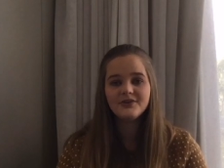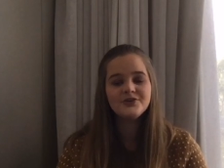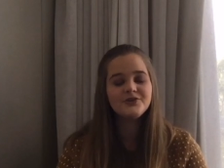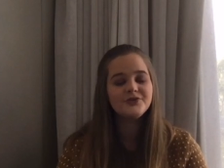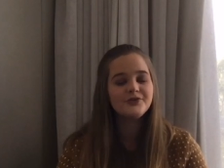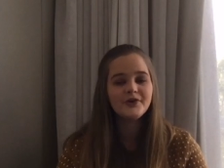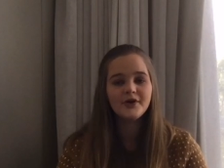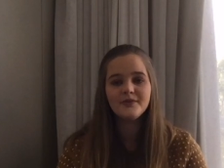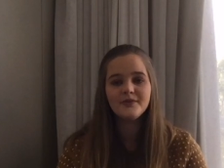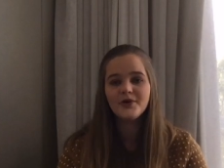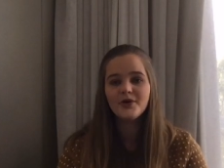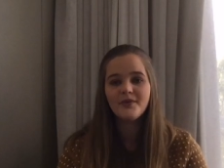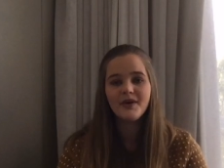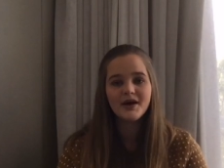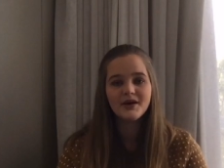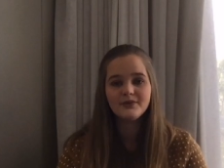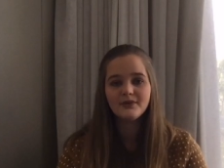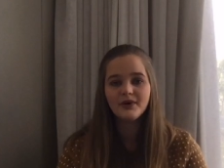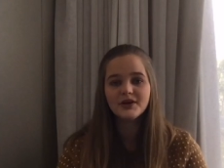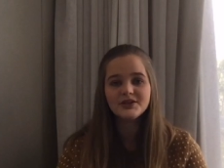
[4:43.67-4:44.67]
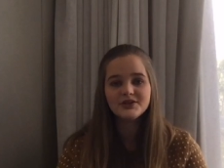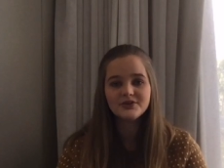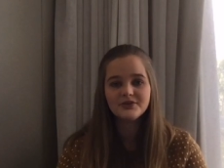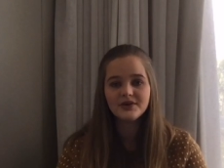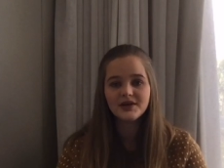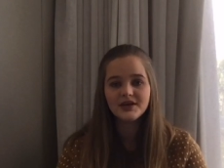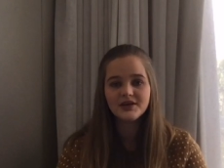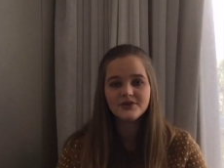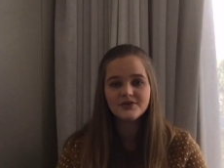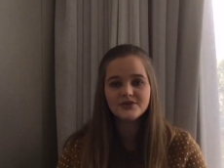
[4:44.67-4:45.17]
from no matter what
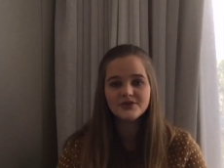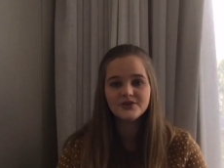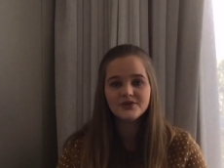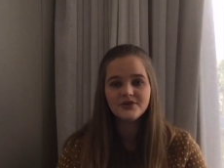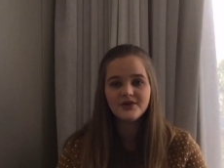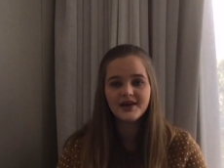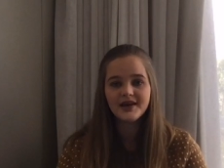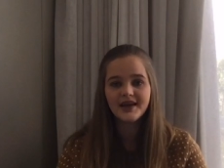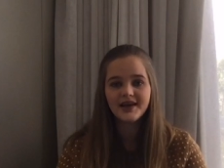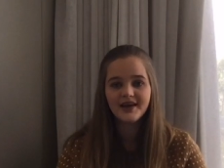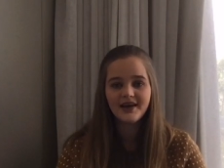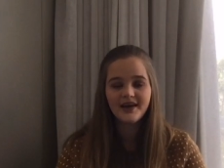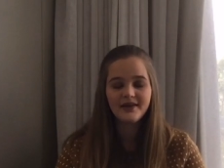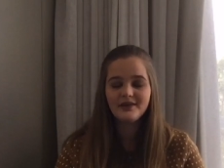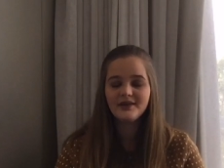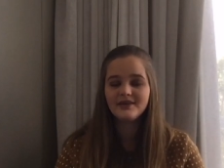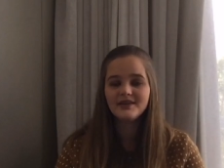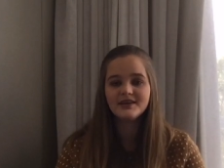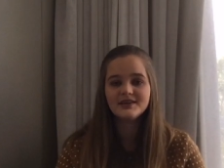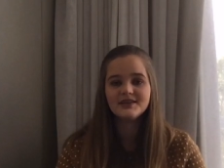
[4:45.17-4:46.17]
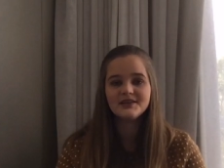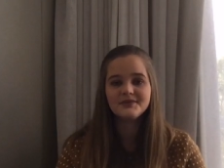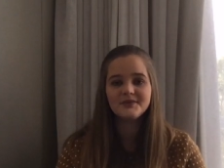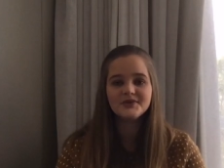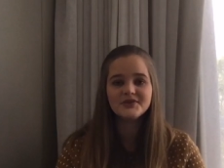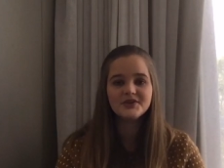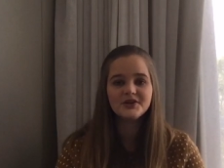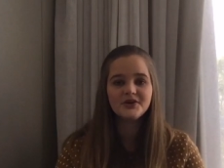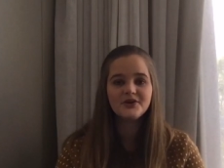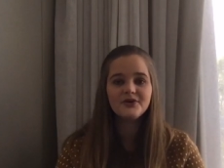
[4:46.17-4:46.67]
degree you do, and I think that's the
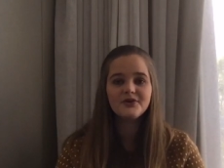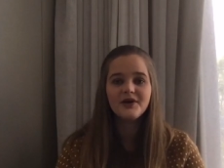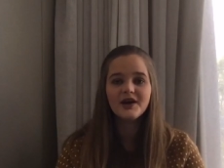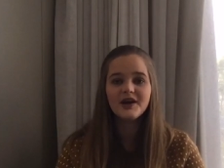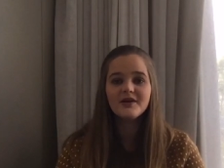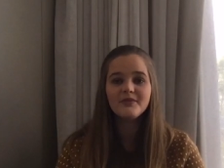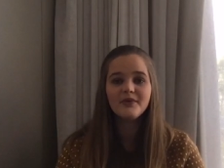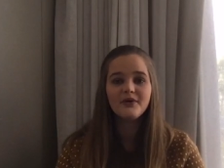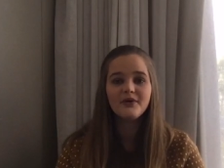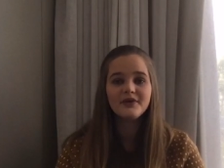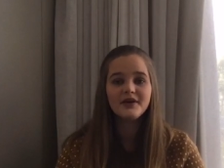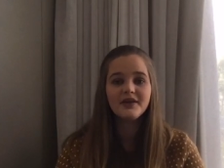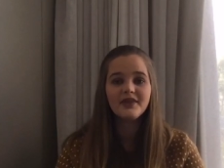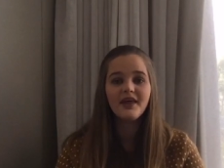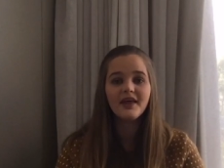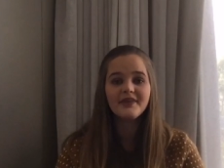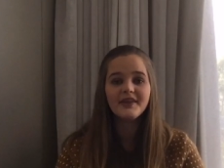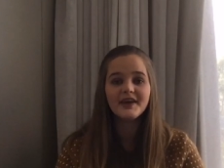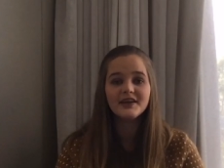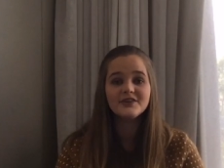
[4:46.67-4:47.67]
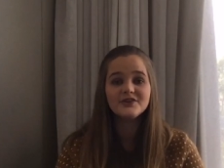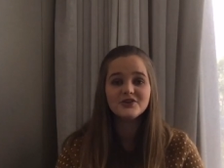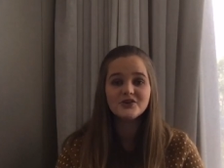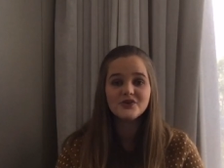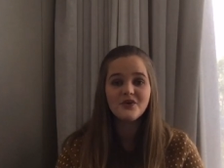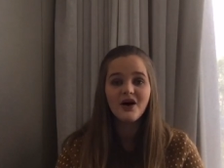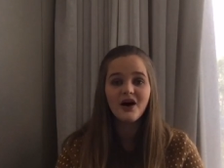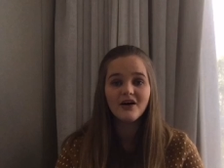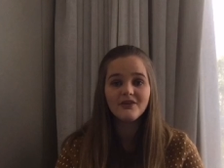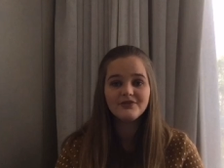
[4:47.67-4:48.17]
most incredible thing that they
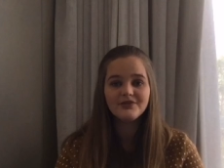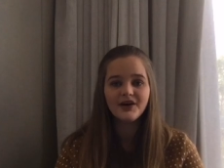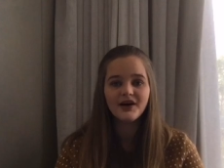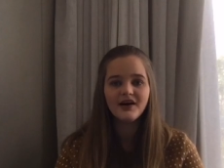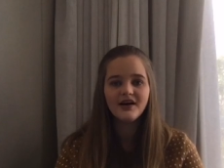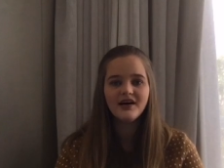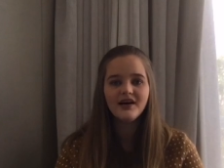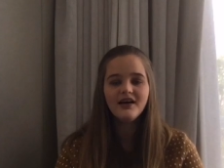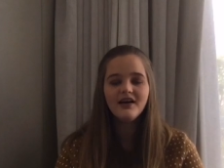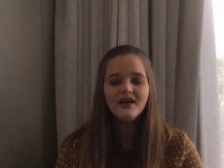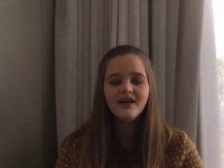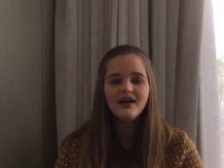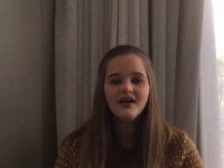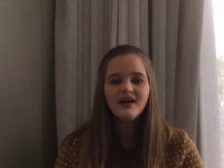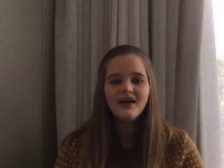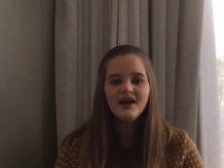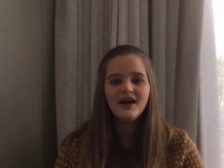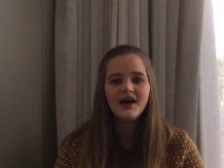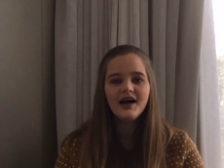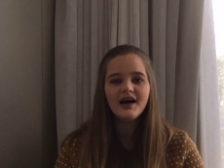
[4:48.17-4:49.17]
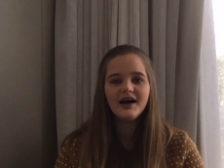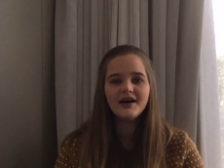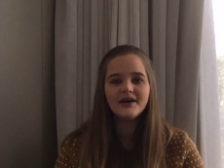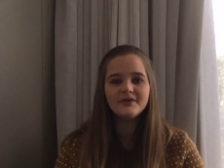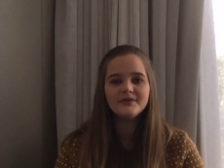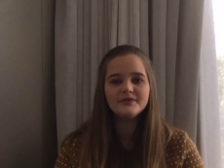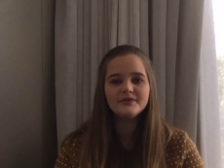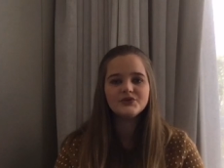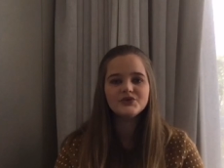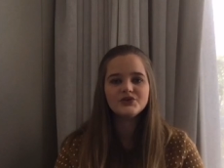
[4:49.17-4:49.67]
do offer.
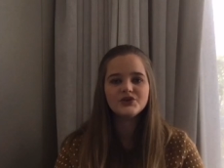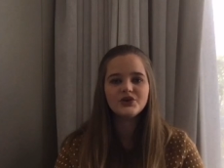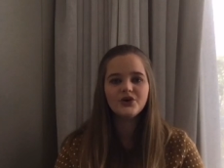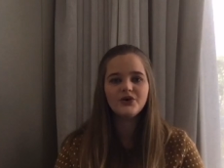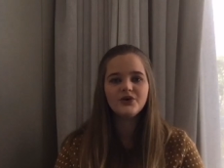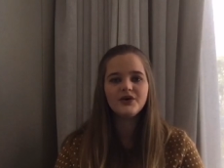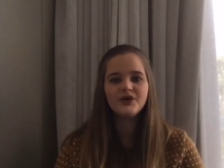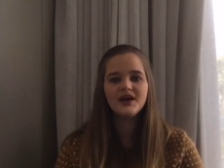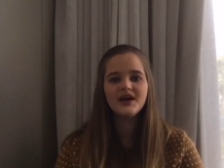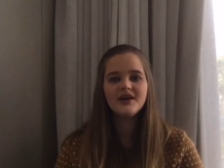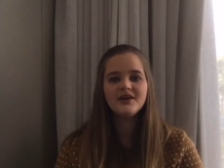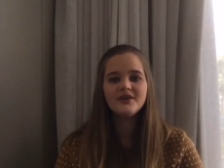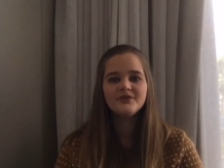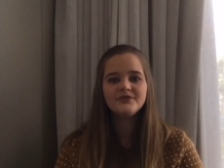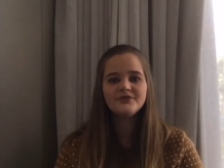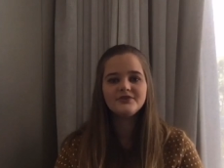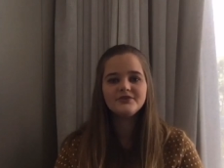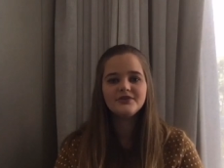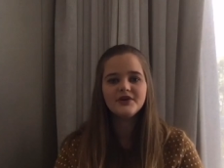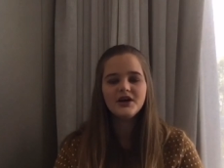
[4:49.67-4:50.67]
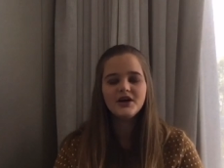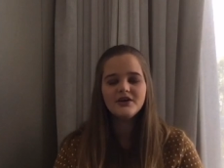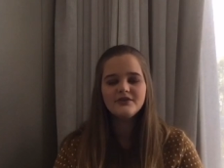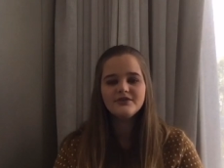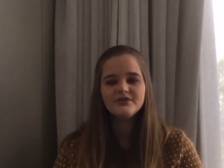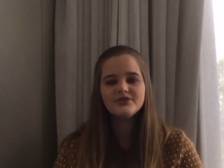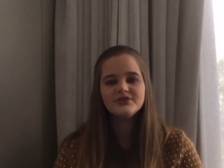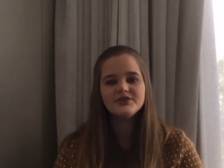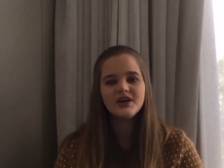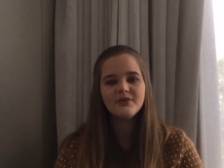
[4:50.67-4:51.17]
So if
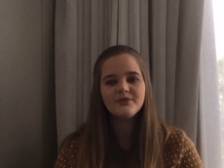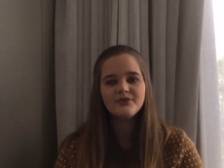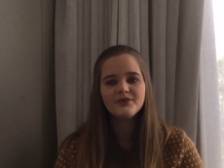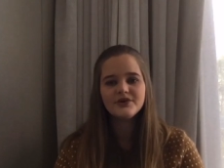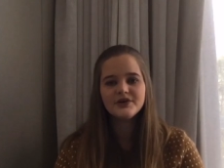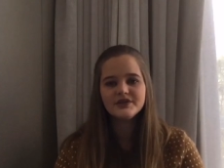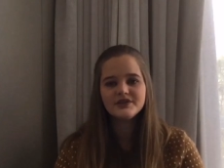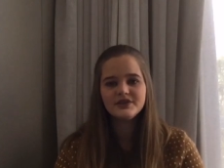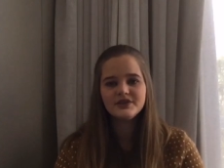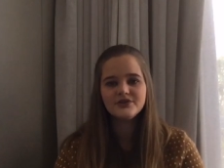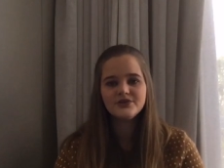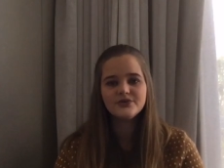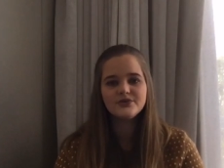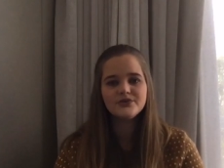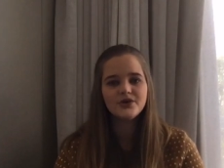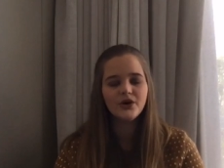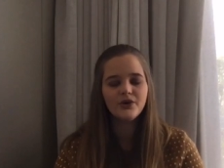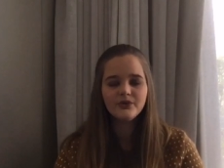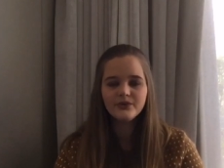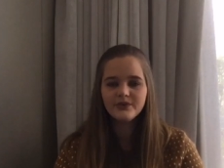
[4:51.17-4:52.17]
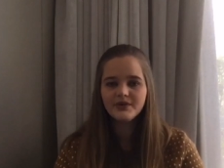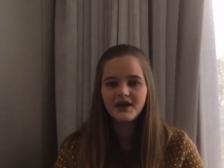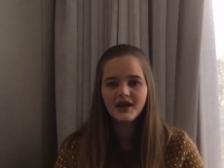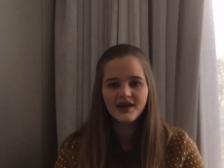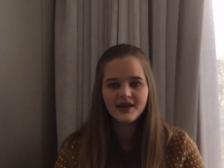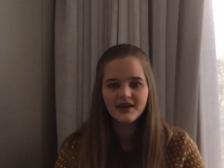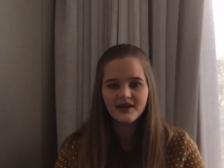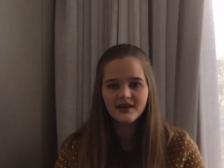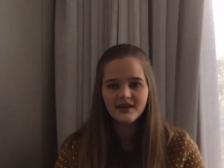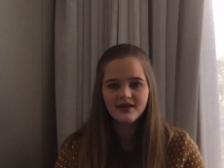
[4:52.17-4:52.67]
for some reason you don't
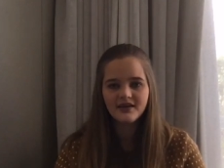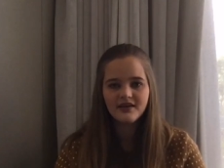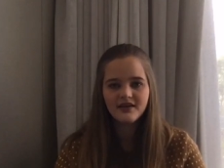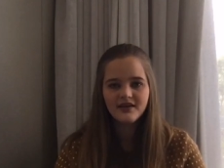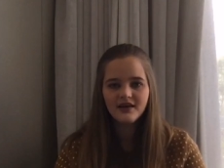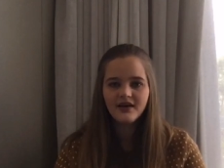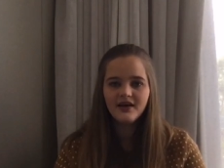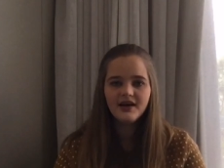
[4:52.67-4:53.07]
get in